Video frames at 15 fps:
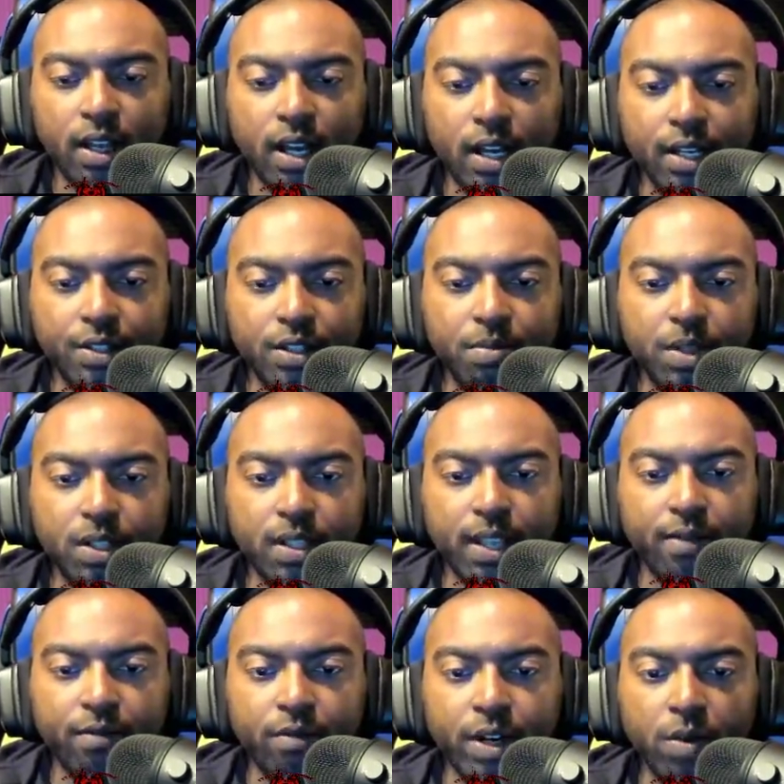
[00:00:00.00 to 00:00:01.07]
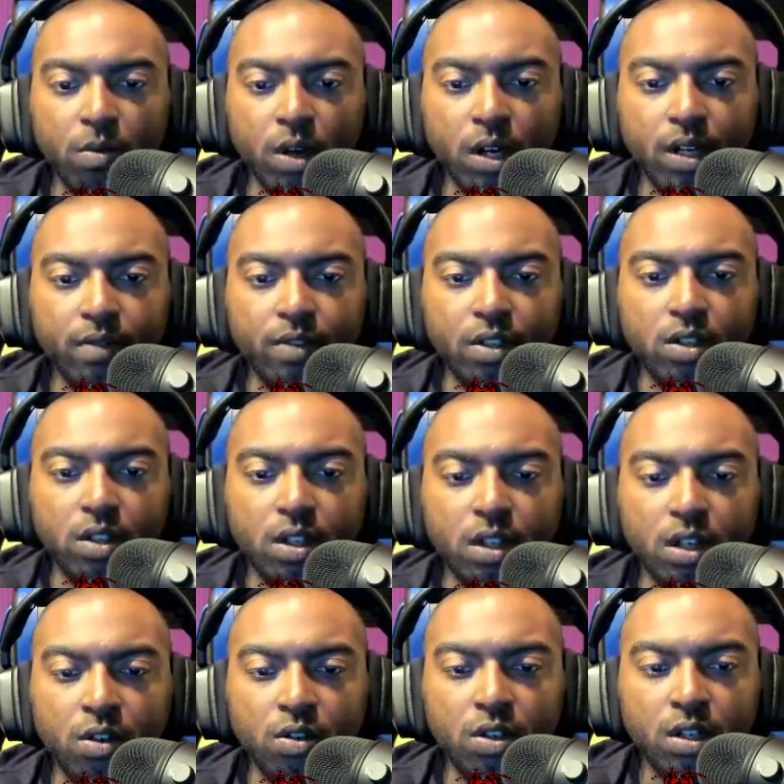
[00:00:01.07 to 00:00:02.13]
Just because of that rework of the
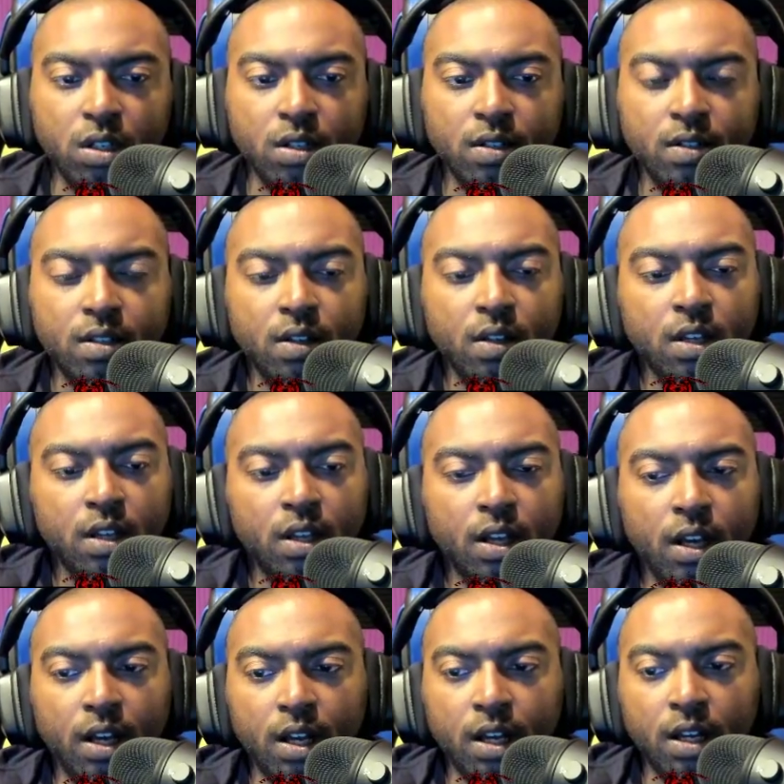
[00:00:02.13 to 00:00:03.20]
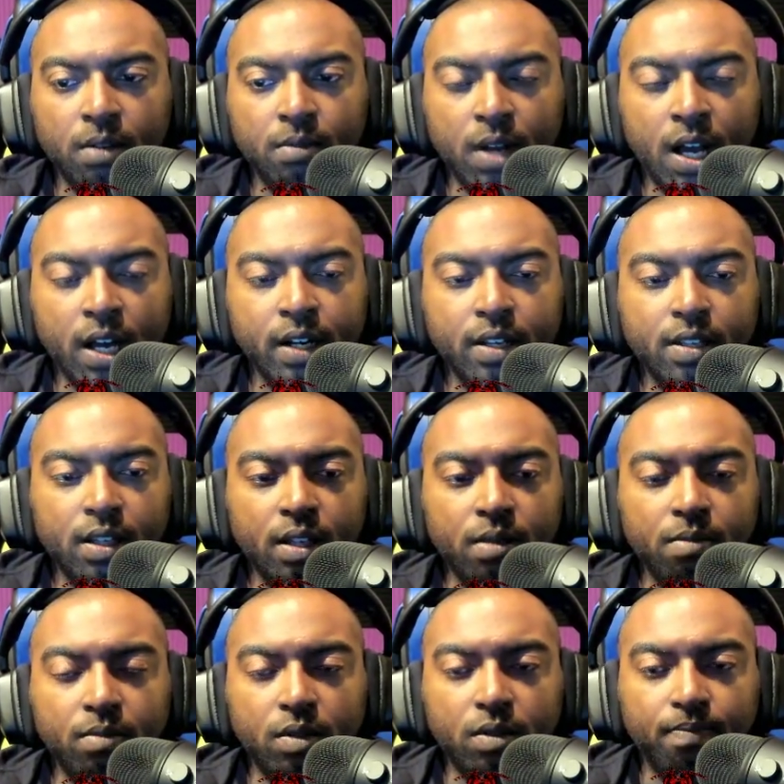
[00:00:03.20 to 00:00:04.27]
Geonosians. Honestly,
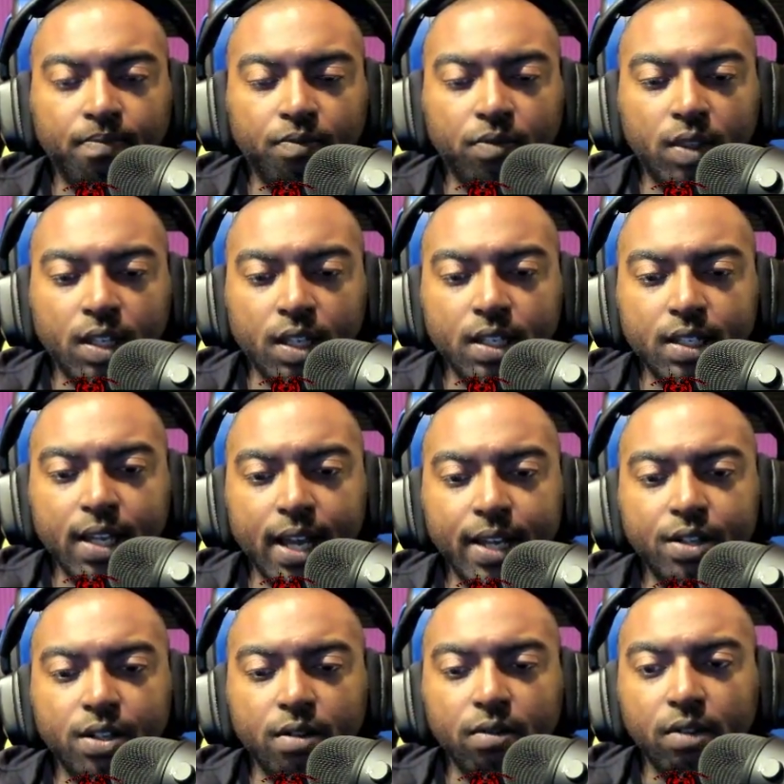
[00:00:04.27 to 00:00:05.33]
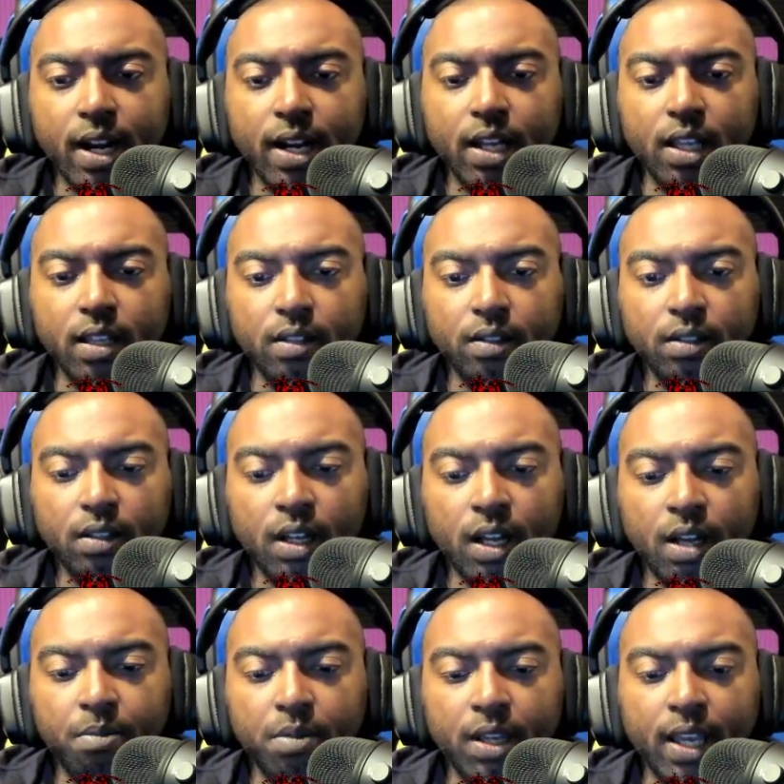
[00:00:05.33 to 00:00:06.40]
these guys are ready.
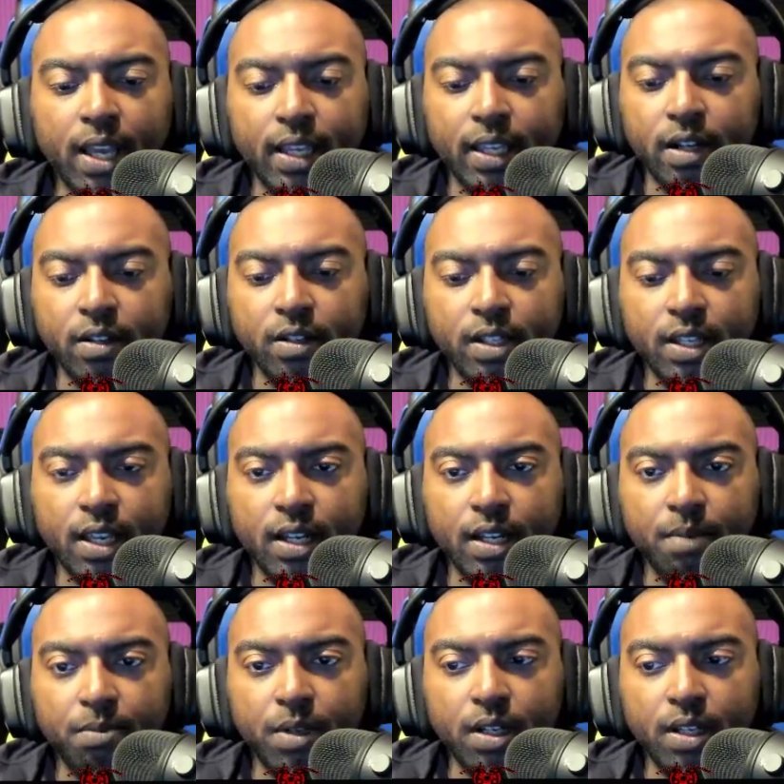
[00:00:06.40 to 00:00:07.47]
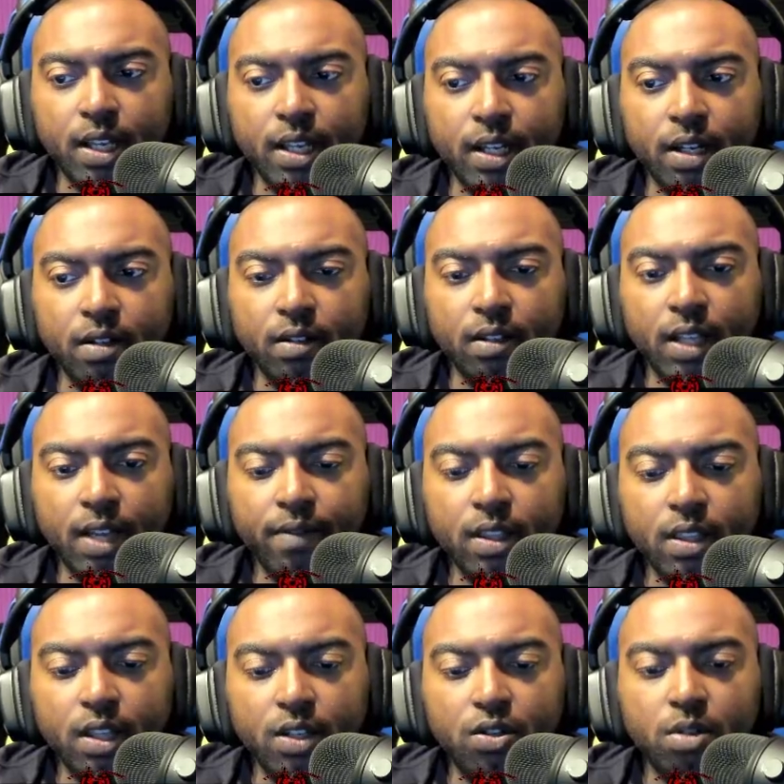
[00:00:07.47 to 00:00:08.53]
Being at gear 10 and being at gear 11,
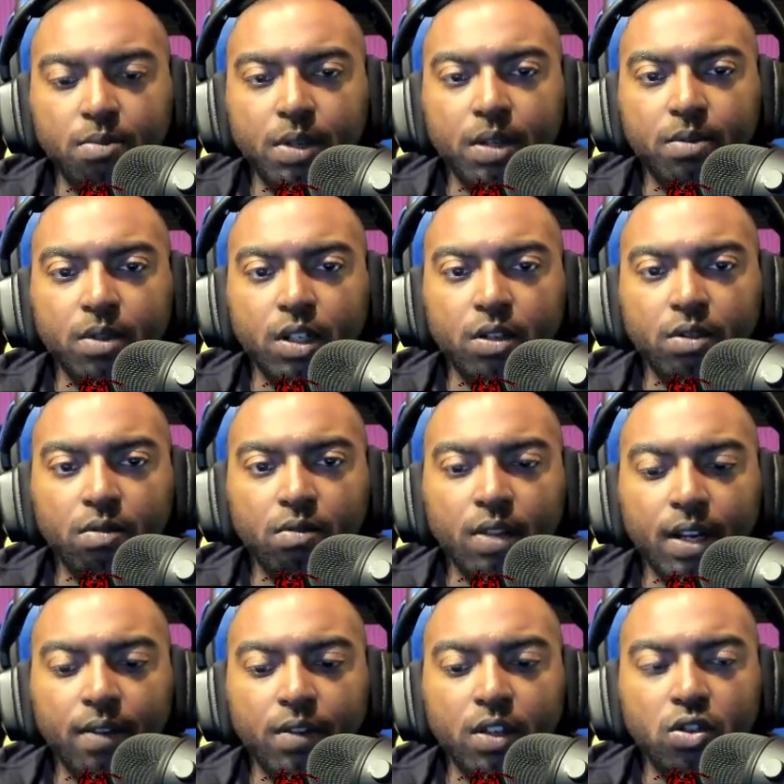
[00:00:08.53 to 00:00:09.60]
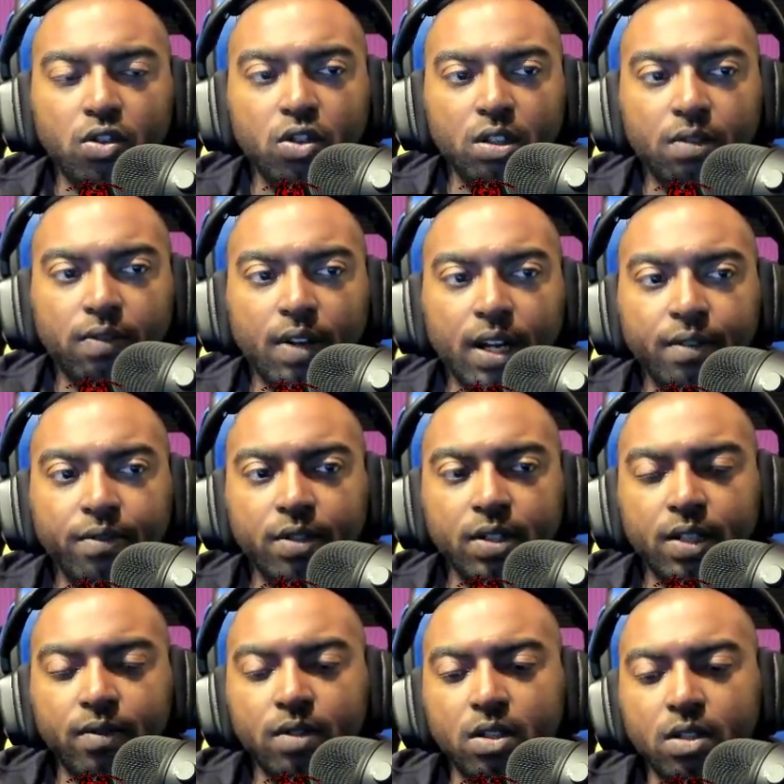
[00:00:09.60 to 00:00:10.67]
they should be able to go through that event just fine for
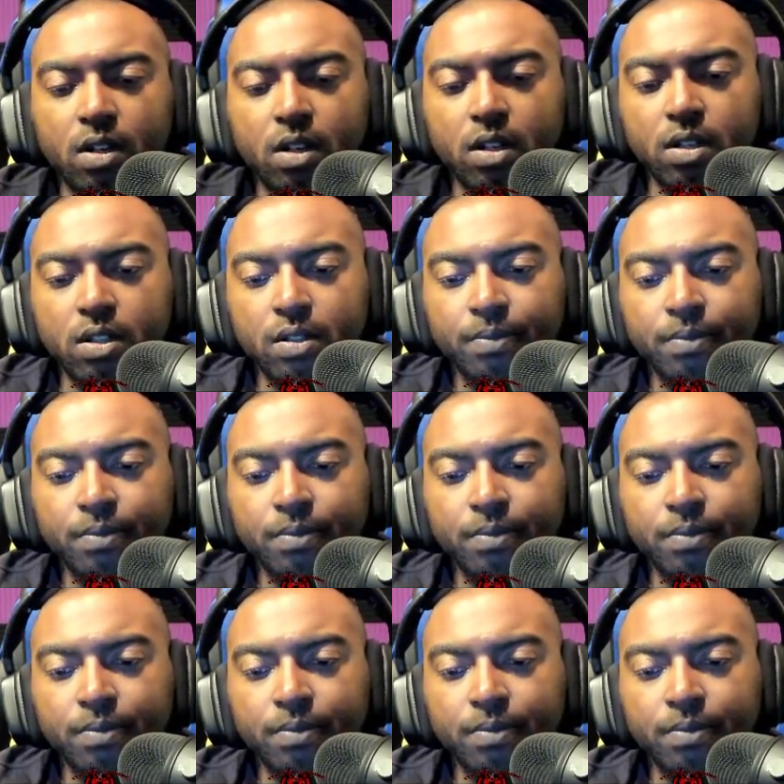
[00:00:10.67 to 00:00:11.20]
7 stars.